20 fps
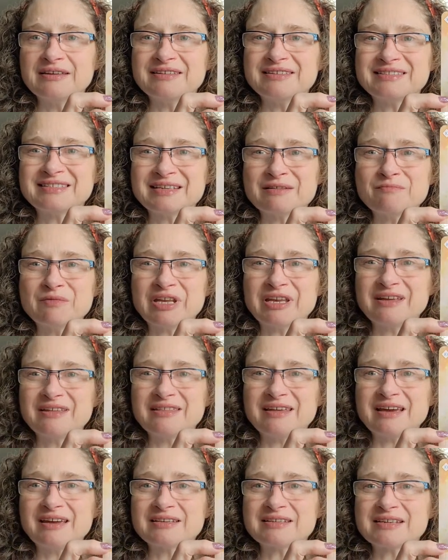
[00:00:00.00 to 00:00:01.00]
Somebody
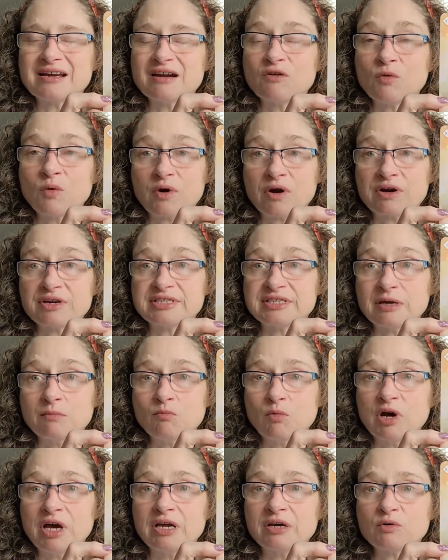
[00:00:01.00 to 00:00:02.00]
that, or
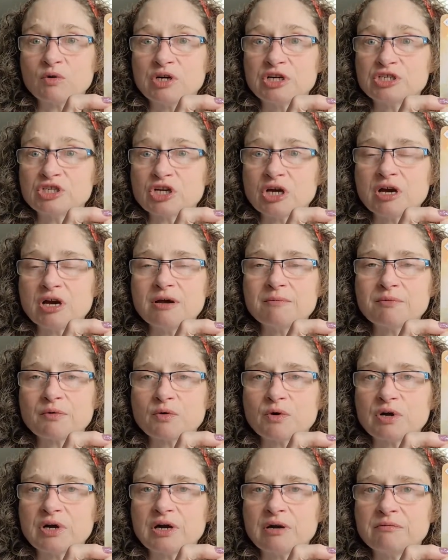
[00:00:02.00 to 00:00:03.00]
someone, or a job,
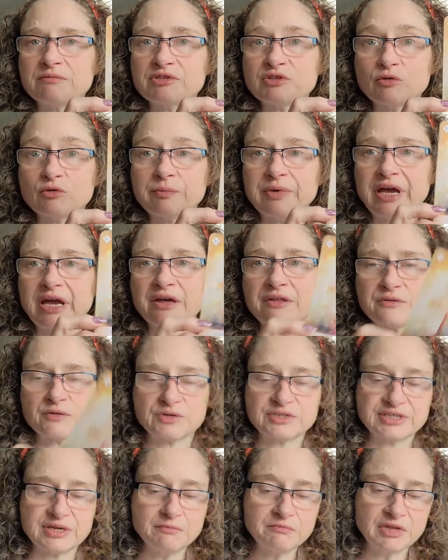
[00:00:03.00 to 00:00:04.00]
or a soul path, or
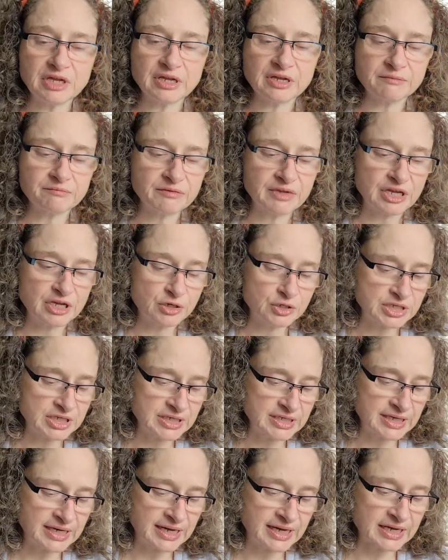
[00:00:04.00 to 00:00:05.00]
something that you
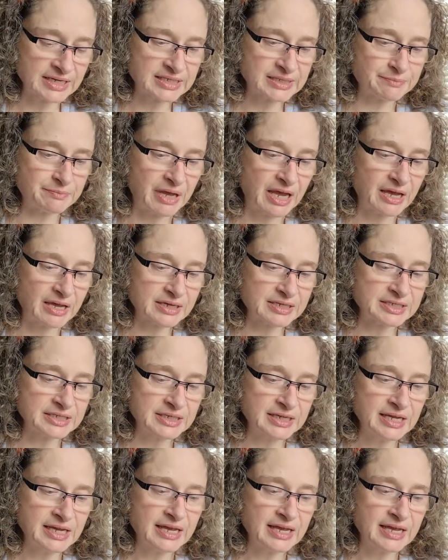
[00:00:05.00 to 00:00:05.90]
didn't expect.